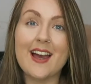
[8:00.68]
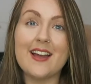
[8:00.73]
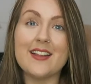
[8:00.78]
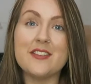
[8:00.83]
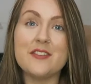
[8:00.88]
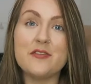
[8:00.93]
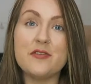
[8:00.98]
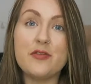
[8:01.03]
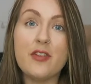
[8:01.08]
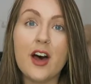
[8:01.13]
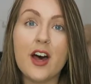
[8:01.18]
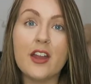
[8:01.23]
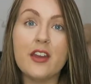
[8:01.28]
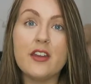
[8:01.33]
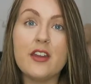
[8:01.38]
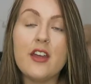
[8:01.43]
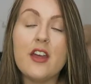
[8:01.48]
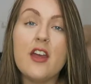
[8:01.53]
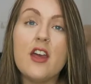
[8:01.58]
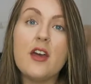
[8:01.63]
and
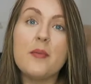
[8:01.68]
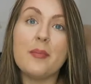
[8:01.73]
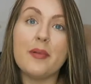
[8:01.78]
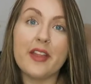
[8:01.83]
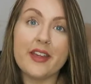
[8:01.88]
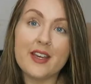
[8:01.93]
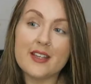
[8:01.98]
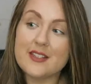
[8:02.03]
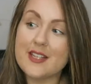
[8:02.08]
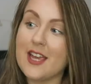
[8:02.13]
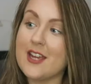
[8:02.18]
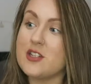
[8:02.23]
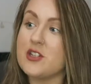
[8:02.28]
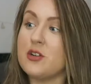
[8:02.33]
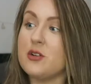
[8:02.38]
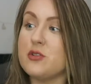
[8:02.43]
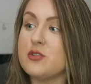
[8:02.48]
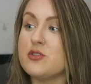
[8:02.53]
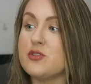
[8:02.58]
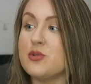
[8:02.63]
fun, but like I said,
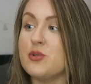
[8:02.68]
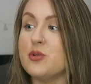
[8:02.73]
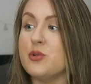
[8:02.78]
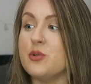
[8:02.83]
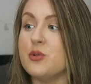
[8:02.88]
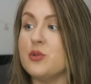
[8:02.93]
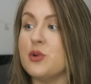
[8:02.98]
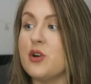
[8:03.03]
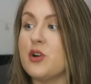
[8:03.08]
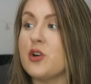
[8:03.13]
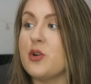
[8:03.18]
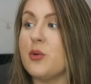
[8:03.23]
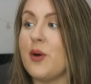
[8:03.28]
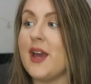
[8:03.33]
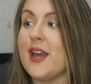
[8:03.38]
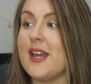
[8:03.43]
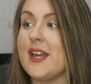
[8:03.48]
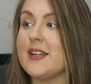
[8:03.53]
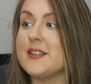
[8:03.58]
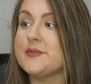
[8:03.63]
also
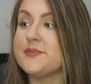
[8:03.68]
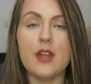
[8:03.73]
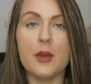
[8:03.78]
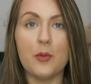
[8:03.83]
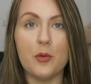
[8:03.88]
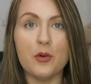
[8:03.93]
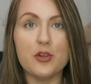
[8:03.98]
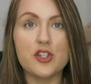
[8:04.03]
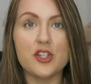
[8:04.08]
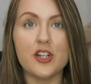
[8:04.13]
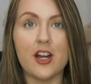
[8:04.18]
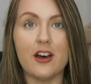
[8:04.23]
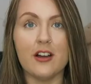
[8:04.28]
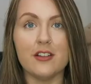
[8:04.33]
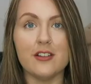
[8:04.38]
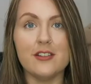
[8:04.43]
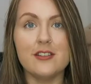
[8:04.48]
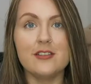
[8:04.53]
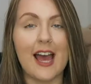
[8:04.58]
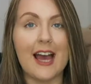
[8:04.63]
quite
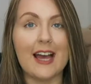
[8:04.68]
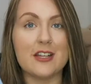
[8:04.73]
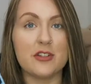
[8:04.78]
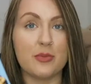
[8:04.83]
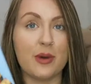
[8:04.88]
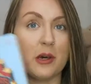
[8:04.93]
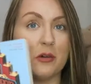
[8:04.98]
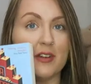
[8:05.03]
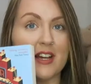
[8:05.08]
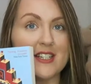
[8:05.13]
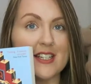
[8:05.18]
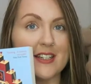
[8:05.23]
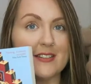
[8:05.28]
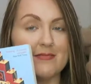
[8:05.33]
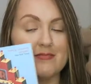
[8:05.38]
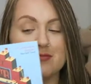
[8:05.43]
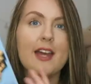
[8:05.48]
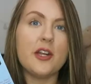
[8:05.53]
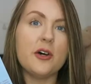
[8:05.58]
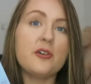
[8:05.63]
emotional and well
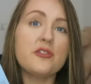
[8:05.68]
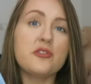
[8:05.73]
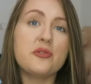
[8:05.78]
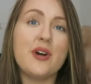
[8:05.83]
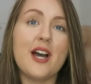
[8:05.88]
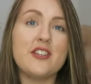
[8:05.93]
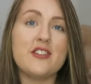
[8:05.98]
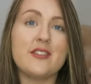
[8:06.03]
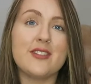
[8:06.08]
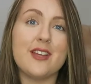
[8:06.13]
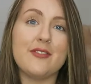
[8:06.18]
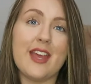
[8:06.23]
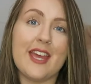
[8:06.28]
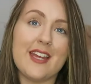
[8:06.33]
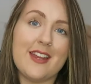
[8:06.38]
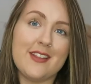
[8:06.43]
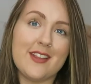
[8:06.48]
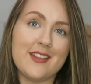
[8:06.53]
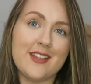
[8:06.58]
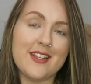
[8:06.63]
written. And also I just love
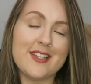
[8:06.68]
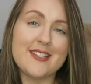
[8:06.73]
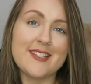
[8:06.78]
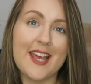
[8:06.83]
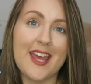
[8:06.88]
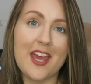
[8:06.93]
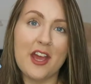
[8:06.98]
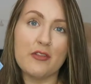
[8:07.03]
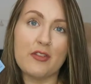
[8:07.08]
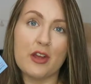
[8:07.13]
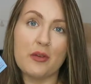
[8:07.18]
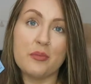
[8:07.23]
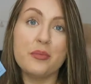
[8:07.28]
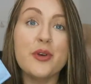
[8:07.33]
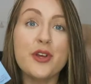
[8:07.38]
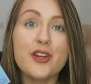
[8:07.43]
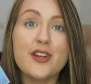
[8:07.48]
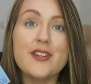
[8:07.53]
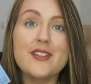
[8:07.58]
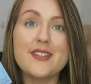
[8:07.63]
anything that's set around
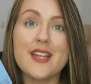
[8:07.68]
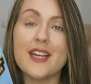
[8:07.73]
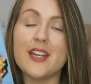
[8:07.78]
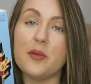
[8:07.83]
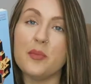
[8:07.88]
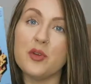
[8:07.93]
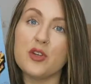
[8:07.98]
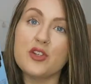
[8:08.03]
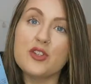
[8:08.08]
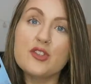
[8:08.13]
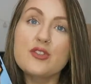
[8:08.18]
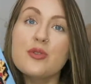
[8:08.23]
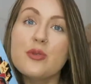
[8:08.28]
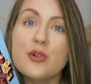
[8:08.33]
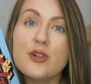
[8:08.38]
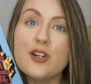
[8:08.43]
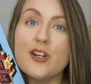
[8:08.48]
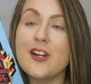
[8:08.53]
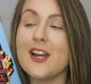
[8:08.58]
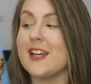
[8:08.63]
books, in a
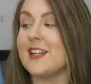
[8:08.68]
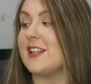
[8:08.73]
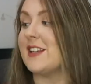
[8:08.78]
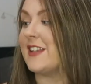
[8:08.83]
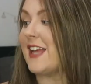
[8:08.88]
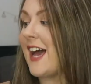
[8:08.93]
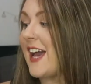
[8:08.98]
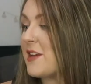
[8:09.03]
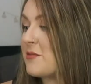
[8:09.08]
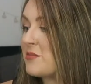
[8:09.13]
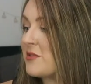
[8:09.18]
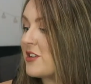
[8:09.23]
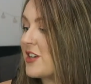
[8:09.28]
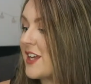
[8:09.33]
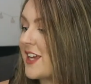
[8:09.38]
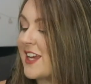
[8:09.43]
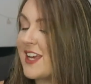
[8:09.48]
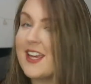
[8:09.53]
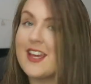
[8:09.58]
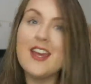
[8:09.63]
bookstore, in a
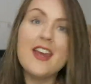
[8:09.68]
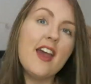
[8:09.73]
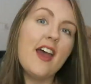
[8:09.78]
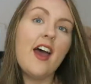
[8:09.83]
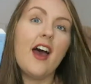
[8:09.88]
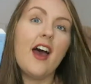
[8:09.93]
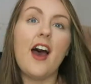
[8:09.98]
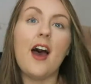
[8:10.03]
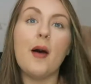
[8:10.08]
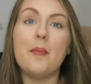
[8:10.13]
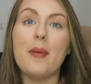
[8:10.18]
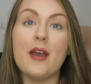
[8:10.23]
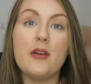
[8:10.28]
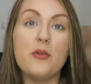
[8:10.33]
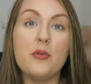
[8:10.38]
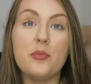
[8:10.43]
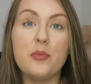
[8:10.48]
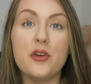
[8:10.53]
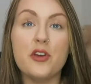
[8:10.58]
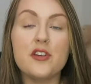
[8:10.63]
library,
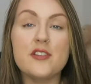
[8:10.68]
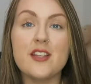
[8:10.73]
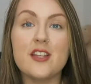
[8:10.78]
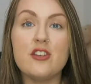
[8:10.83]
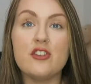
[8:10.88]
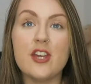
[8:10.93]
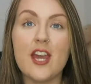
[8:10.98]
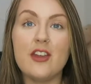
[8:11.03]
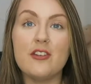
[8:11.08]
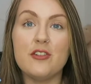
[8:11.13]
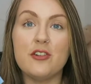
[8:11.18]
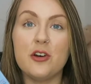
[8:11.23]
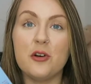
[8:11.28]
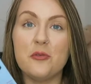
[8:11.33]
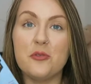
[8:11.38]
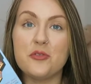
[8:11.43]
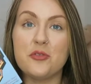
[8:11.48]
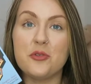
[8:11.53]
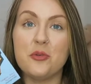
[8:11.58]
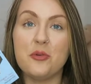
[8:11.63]
about books in
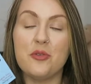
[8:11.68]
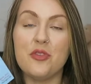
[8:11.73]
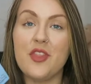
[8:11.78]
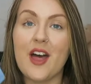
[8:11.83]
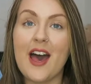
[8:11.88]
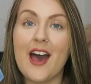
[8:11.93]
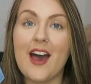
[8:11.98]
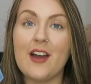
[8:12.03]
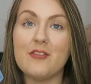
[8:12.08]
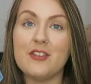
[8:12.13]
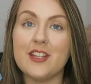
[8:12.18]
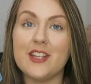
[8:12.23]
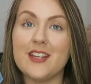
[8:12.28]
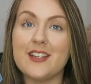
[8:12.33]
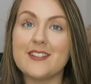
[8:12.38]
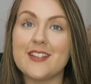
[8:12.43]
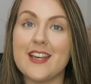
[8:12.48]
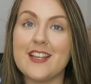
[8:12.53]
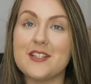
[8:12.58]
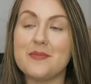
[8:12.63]
general, so that really
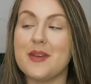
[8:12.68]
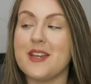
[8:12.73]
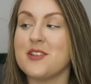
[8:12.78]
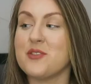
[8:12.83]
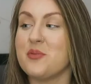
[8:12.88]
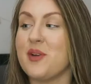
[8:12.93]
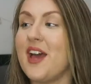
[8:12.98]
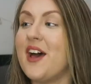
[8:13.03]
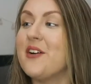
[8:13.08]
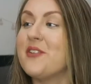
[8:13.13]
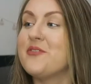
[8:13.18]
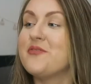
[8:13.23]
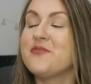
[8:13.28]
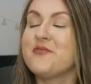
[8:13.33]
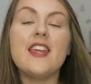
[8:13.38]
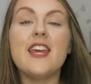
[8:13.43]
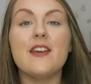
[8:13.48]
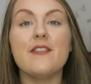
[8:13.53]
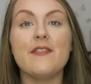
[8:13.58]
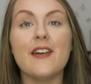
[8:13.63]
excites me as well.
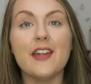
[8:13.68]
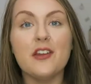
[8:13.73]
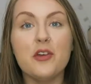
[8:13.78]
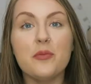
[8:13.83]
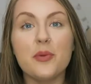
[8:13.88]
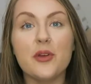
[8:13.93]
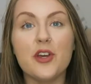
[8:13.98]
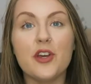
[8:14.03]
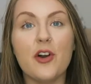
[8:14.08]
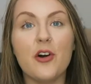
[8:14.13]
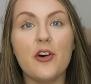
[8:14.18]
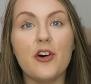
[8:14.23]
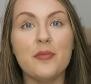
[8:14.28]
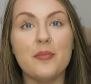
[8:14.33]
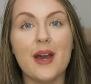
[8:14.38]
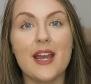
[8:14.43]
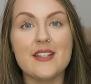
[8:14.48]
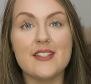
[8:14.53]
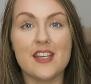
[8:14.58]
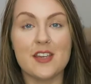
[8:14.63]
The final book on
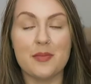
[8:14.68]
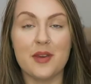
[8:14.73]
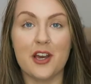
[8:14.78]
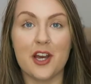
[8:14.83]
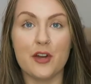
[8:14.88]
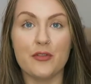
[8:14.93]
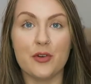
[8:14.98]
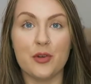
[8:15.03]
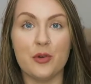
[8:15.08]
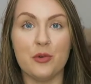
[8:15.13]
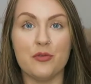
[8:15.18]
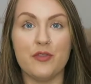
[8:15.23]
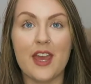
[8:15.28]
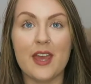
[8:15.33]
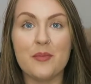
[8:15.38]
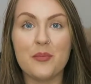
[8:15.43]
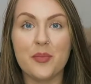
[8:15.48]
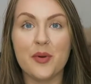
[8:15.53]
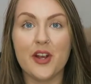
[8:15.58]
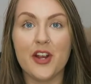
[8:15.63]
my TBR for
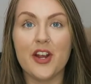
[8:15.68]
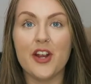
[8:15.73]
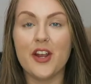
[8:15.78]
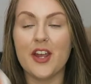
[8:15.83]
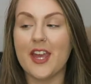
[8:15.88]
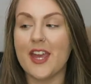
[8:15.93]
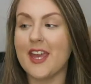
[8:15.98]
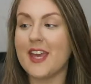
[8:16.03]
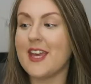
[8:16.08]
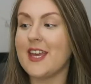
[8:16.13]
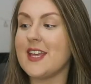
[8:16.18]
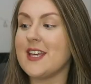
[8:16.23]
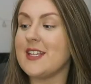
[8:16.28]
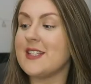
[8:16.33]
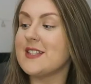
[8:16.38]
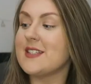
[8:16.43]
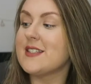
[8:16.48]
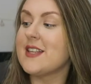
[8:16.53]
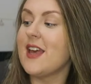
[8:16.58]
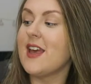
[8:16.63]
November
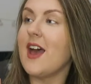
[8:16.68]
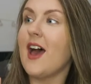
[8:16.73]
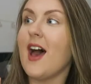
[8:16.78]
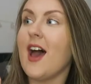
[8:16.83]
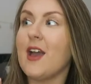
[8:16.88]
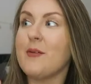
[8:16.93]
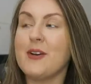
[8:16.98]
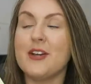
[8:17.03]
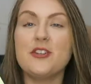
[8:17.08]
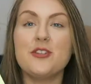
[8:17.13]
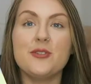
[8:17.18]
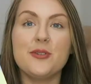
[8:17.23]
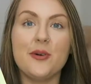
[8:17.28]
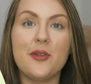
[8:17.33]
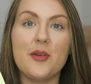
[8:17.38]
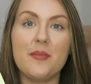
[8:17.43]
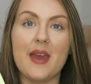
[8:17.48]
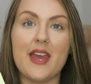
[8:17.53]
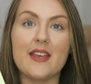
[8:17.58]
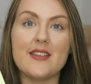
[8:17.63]
is I Wish You All
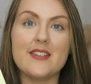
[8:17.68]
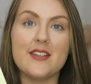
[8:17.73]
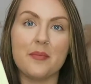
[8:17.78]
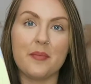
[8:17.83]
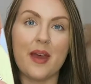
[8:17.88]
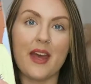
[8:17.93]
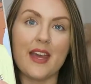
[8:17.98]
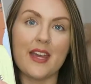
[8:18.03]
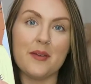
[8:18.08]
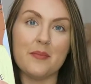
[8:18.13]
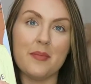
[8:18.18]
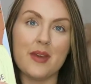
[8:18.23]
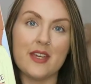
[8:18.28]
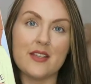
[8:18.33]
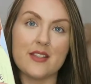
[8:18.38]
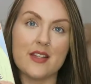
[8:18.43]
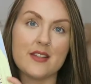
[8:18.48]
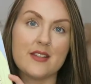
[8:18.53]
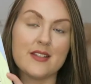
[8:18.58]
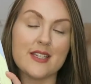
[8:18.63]
the Best by
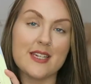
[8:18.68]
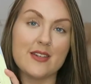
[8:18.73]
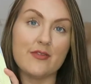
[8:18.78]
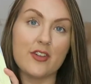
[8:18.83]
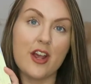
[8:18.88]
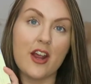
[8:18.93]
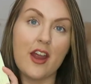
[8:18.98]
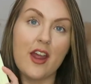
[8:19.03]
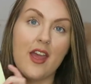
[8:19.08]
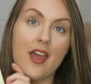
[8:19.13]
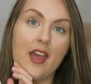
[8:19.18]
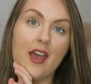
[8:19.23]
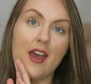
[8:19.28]
Mason Deaver.